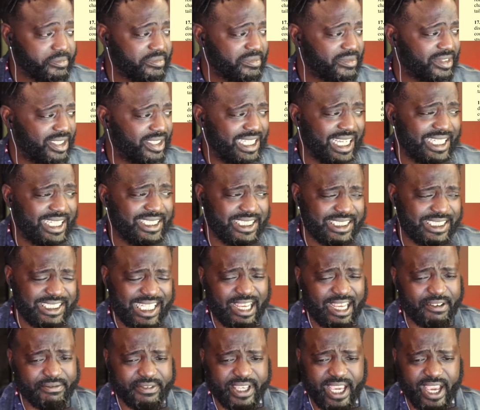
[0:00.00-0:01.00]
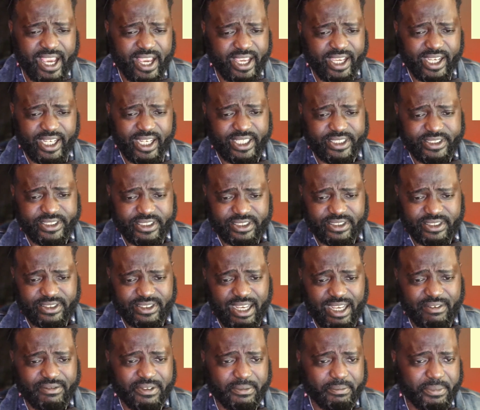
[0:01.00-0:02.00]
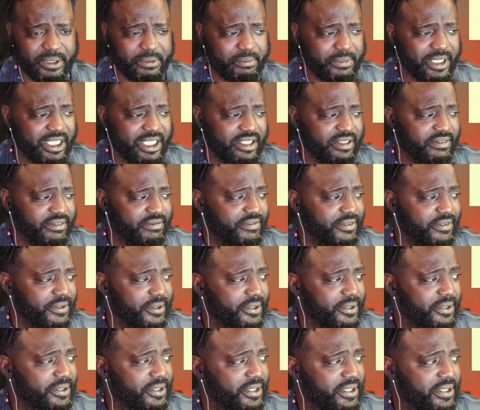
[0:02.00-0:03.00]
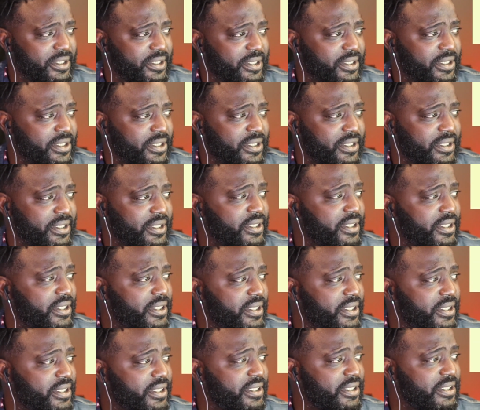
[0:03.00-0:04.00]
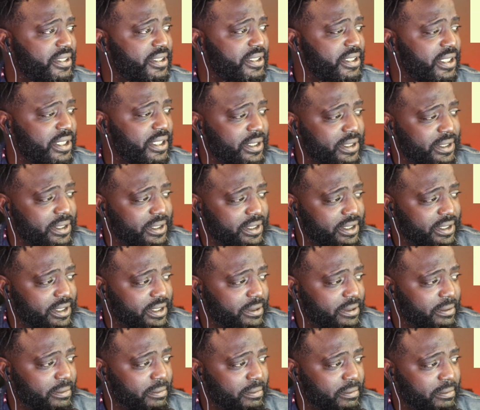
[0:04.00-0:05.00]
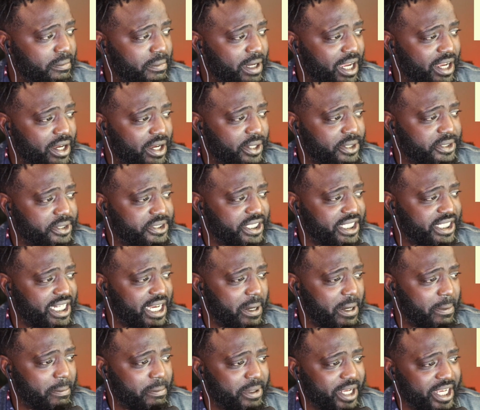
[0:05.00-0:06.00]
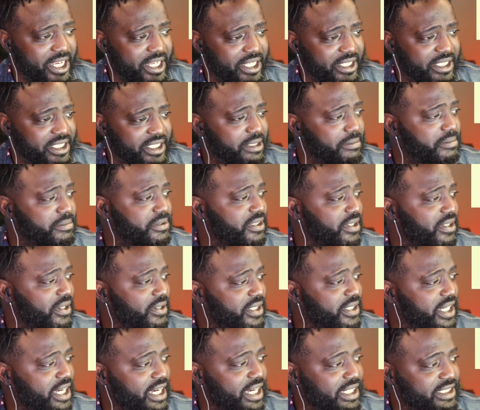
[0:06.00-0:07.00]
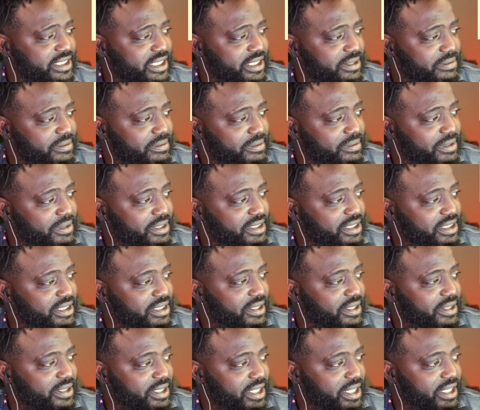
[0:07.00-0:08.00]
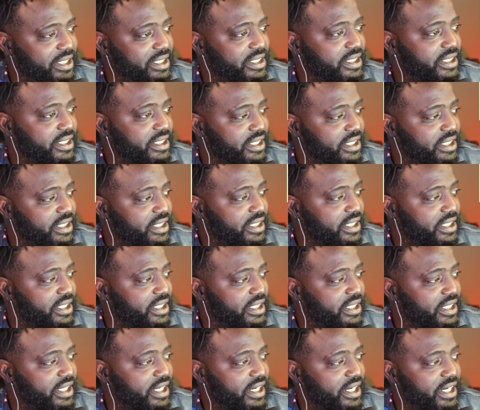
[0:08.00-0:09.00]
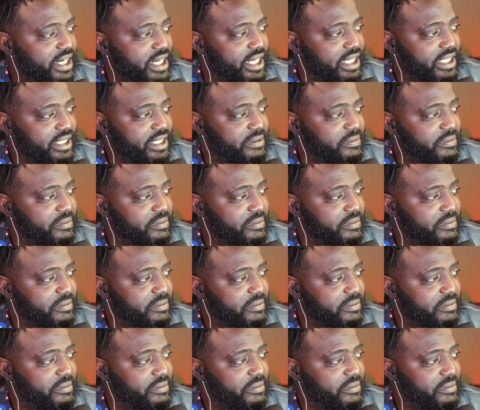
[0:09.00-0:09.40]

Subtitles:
Can't just have chaos. Have it be meaningful. You know, by holding out bait keeps. Okay, I did read that. Okay, all right.